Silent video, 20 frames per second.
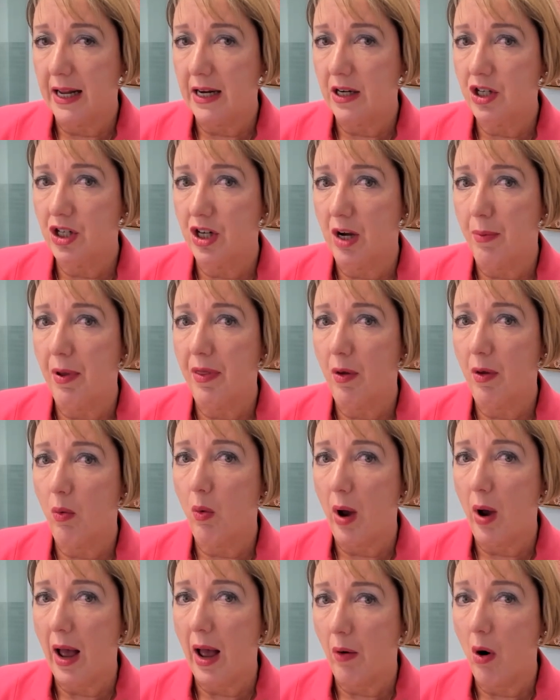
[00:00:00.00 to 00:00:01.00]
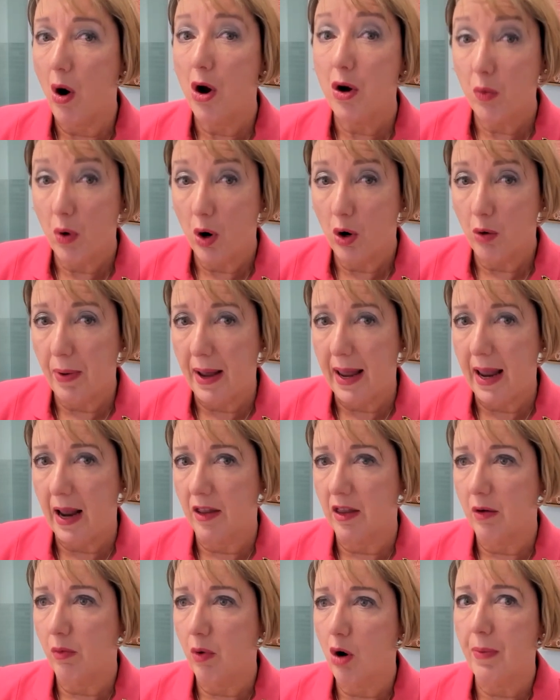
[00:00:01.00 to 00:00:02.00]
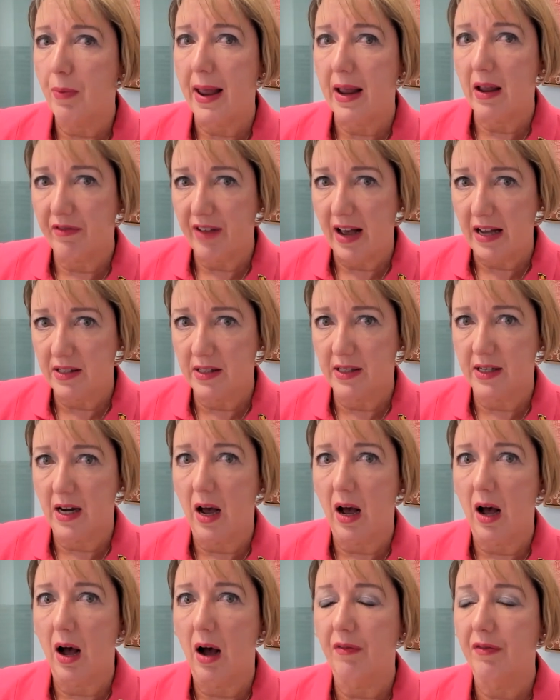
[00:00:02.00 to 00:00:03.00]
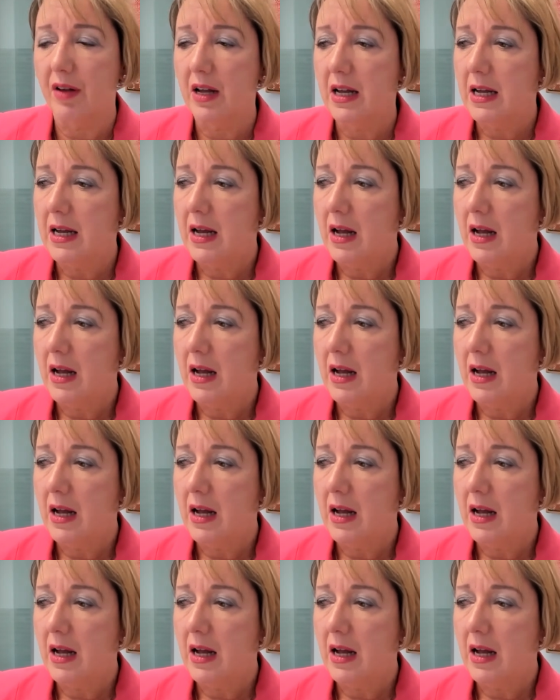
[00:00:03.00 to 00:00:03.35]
leadership and our own well-being and the well-being of our staff,